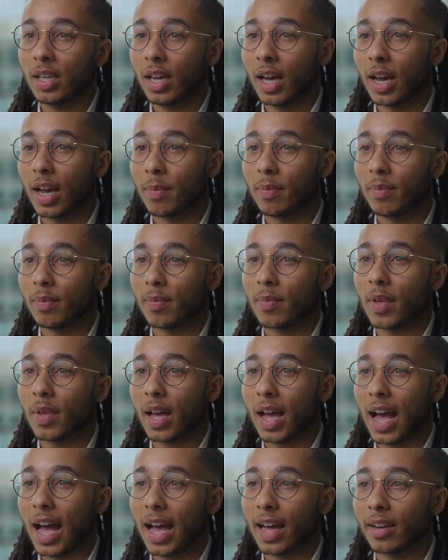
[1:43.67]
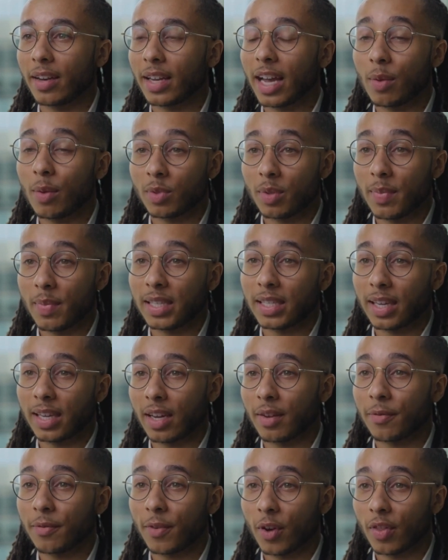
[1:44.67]
and helped to
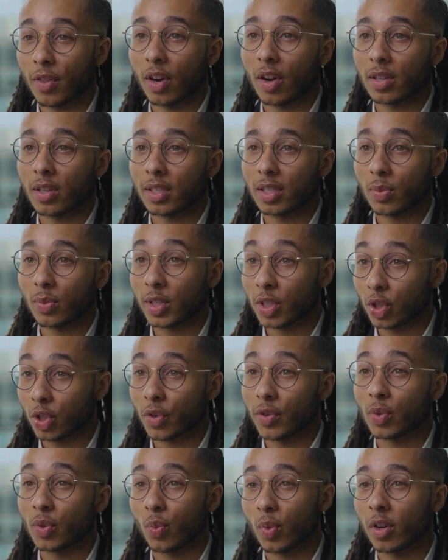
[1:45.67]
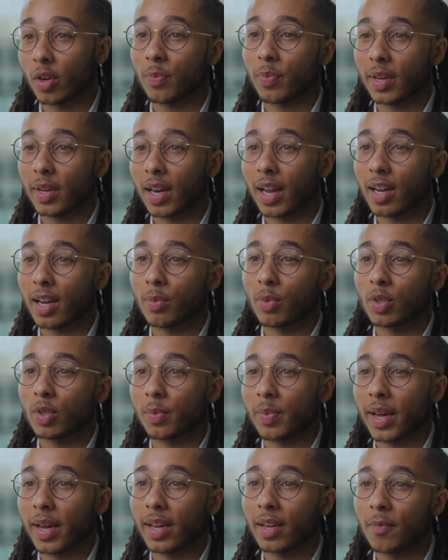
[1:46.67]
mitigate further losses which insurers would have been liable to
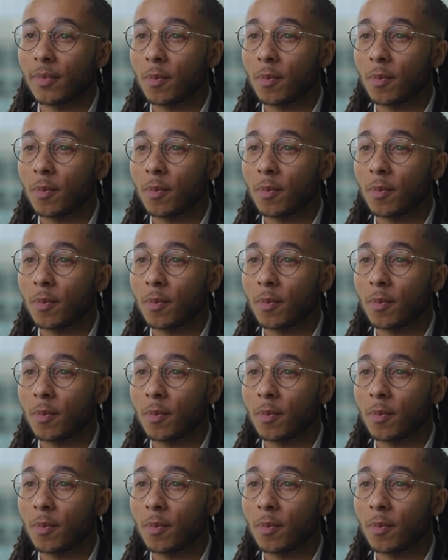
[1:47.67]
pay.